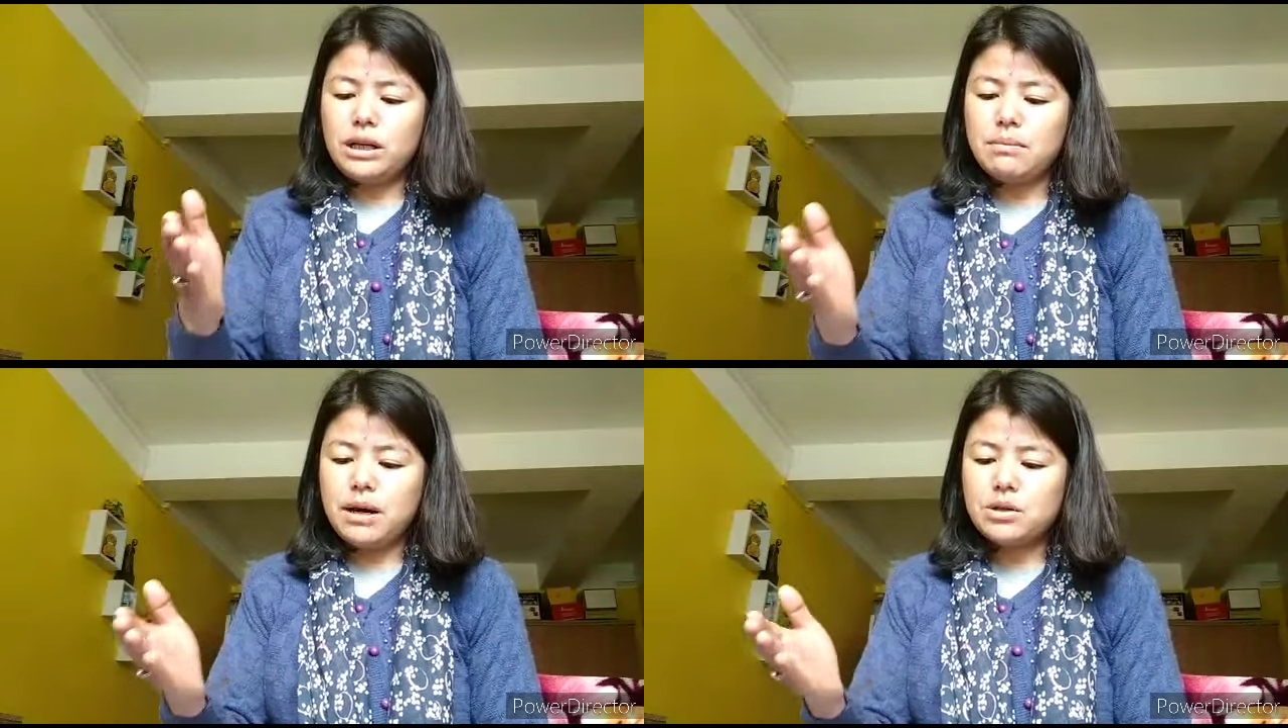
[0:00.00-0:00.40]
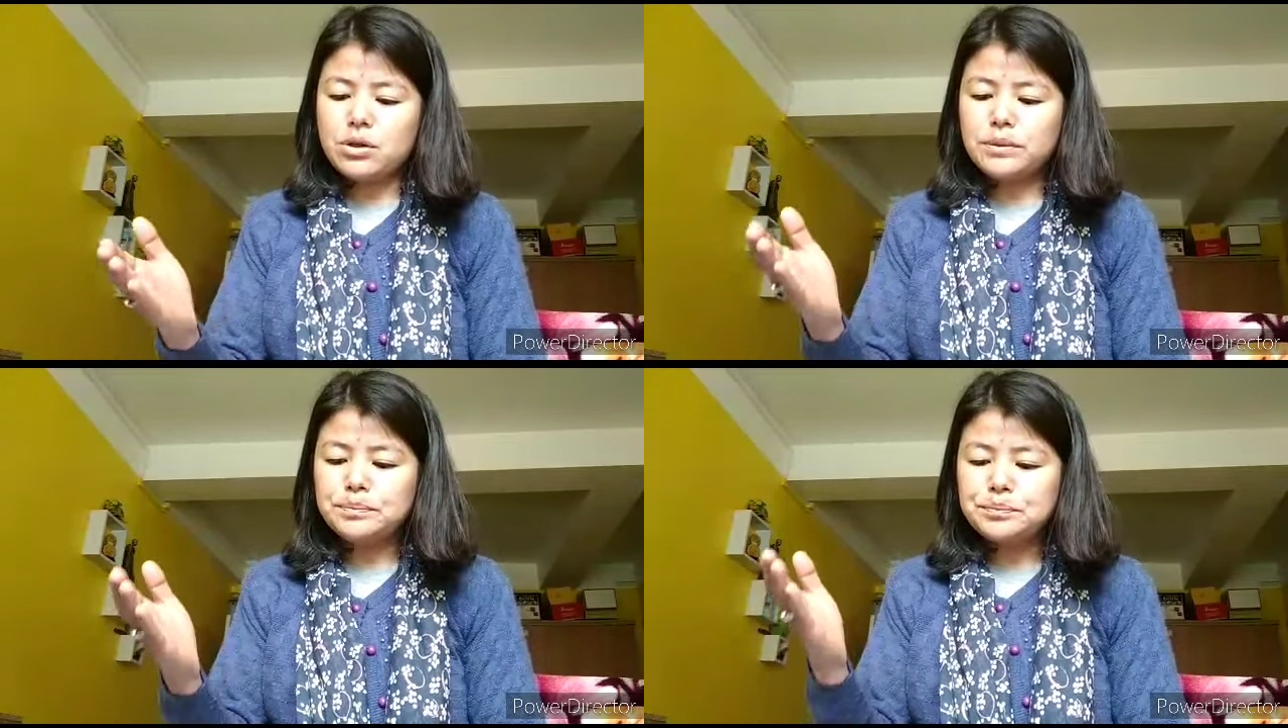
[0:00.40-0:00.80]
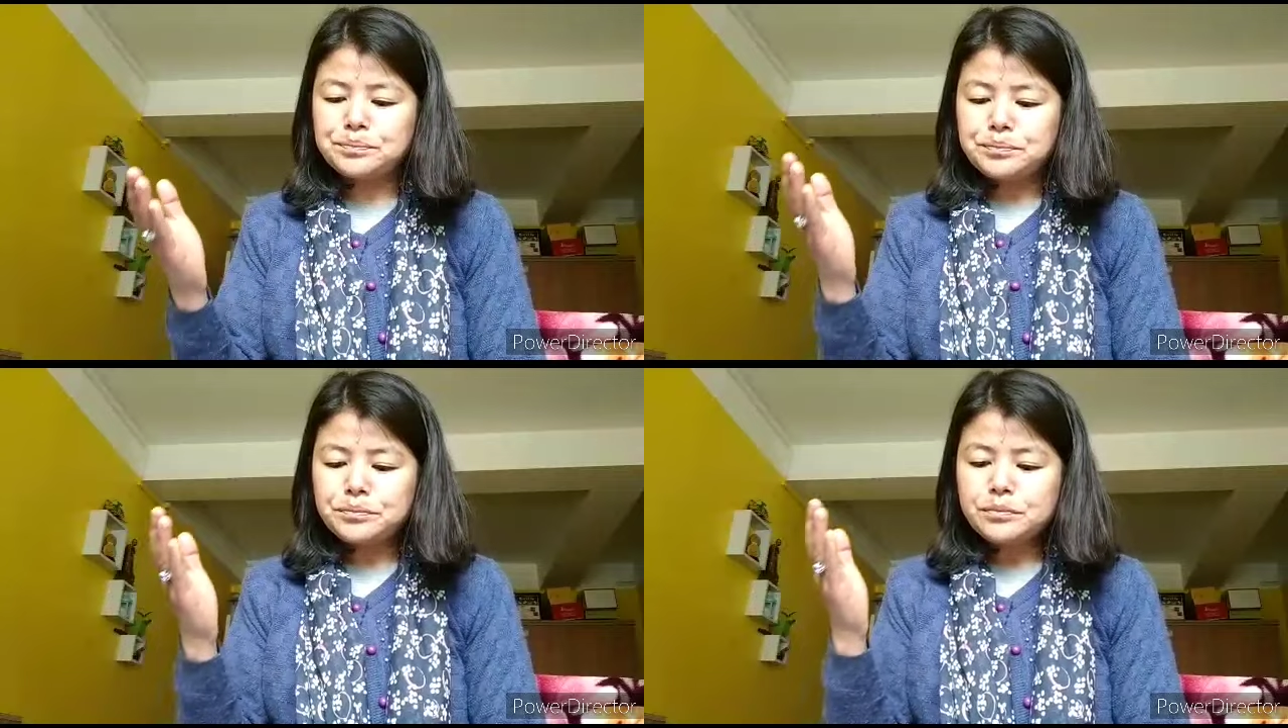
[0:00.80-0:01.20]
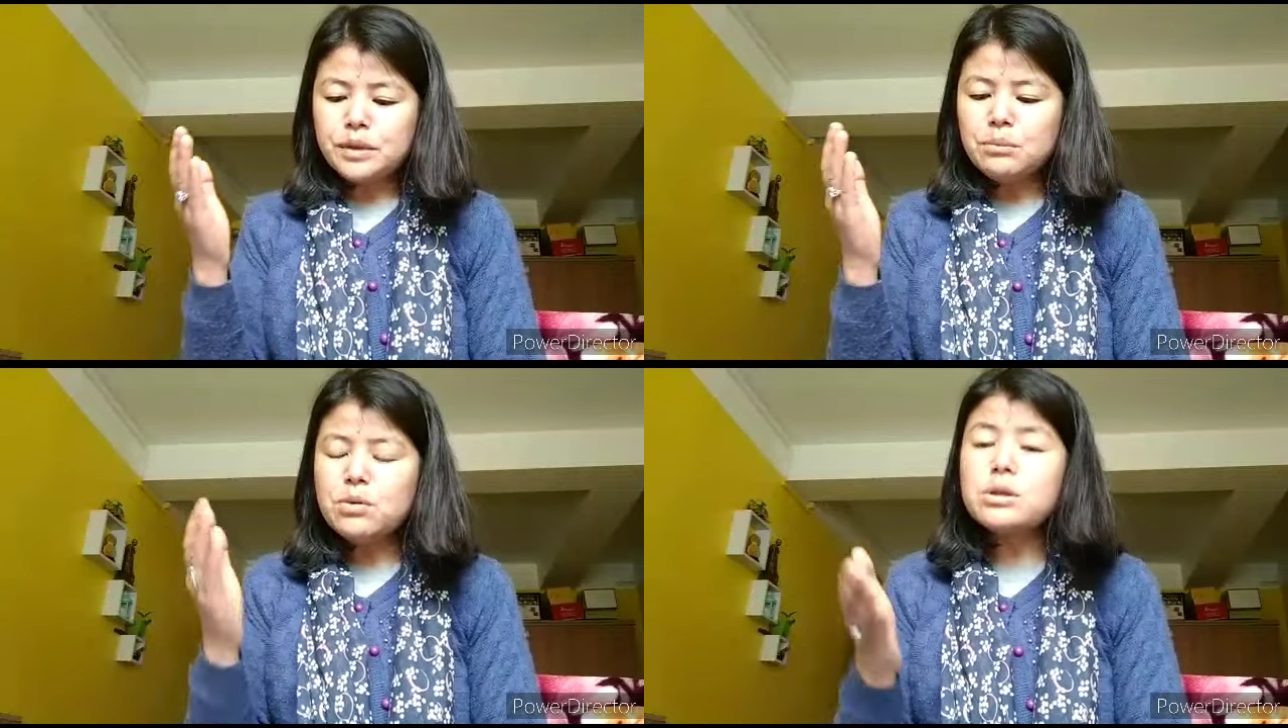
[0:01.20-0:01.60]
Himachal,
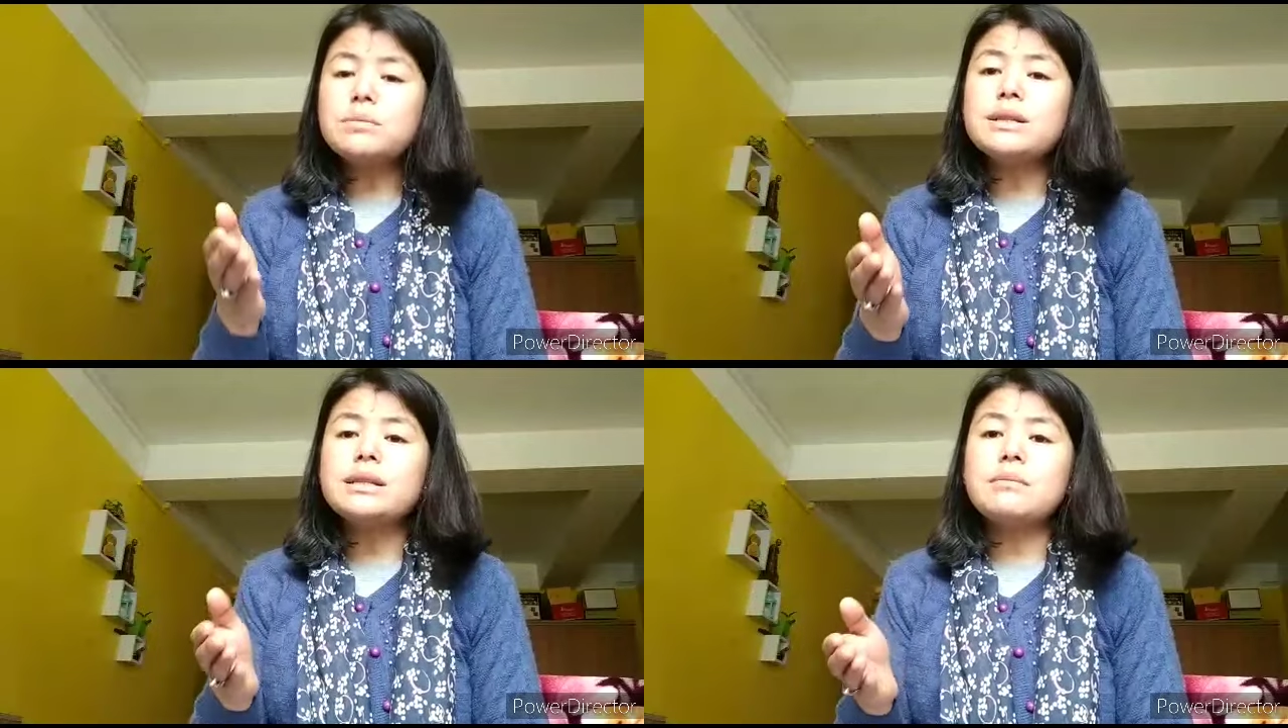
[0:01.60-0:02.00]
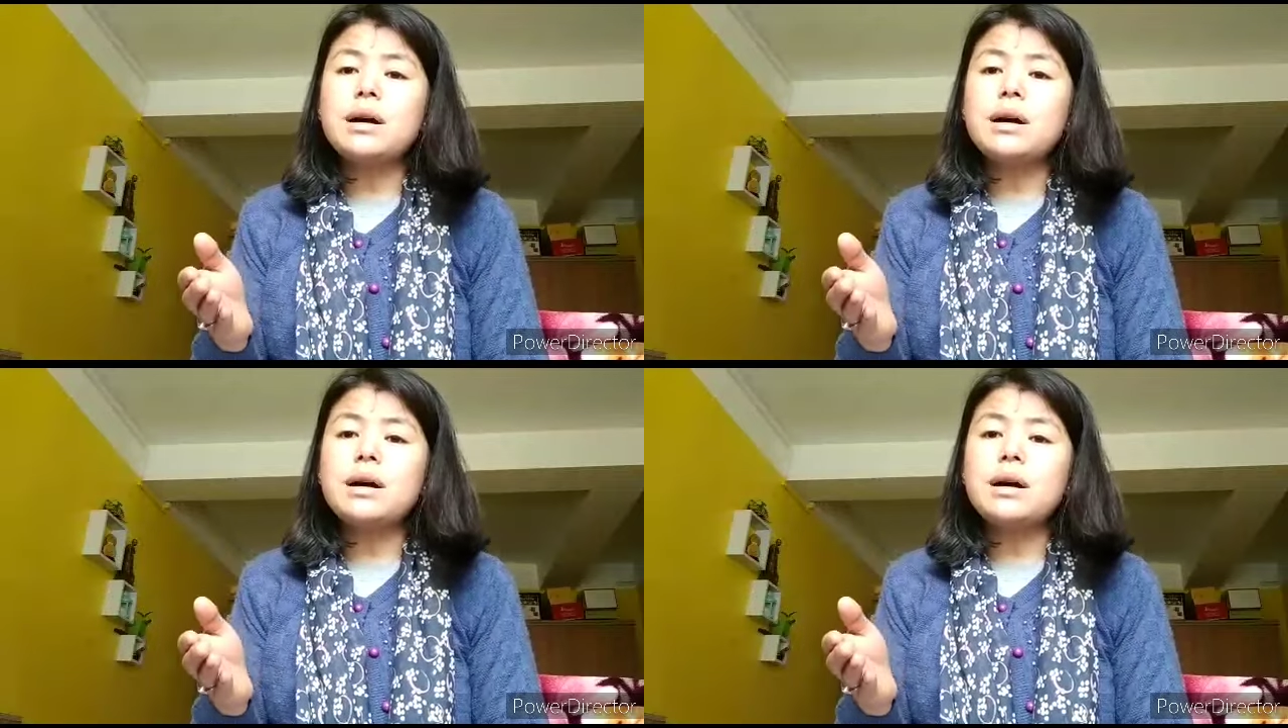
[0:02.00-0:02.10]
most of these